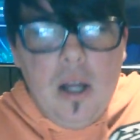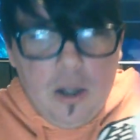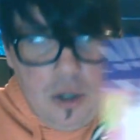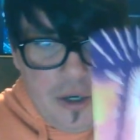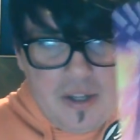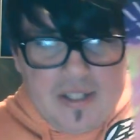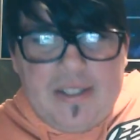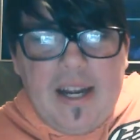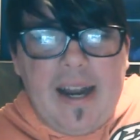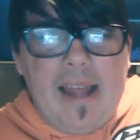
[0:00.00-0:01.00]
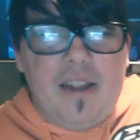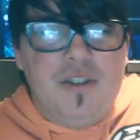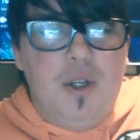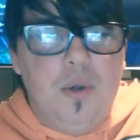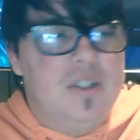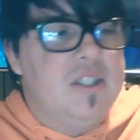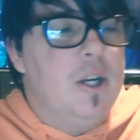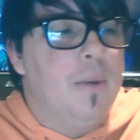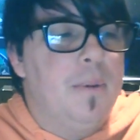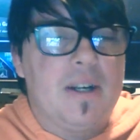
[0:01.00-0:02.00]
Look at this Dead Island 2
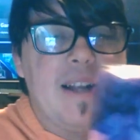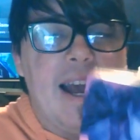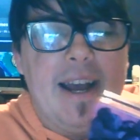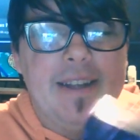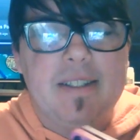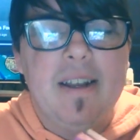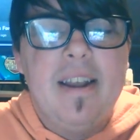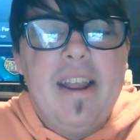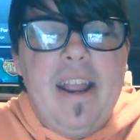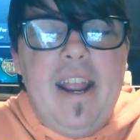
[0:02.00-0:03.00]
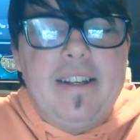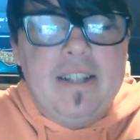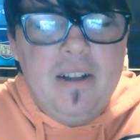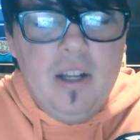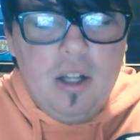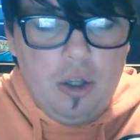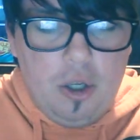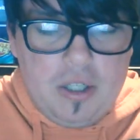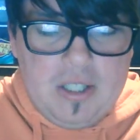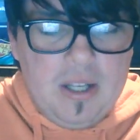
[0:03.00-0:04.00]
Steelbook, guys. It
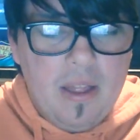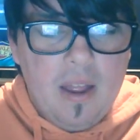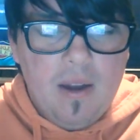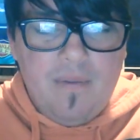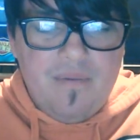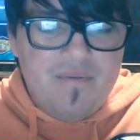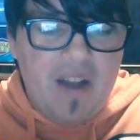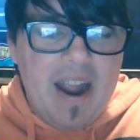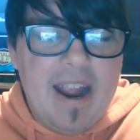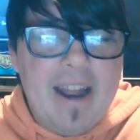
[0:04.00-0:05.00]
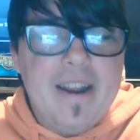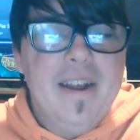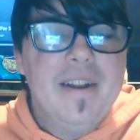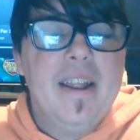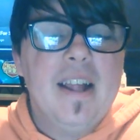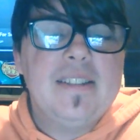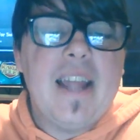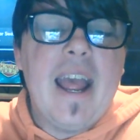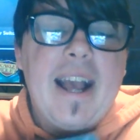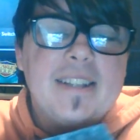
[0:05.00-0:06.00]
looks
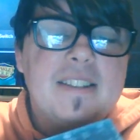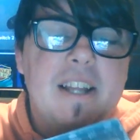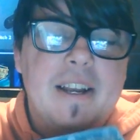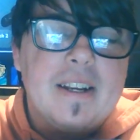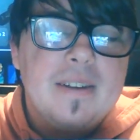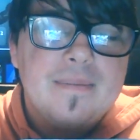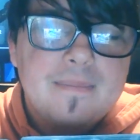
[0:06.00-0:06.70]
fantastic.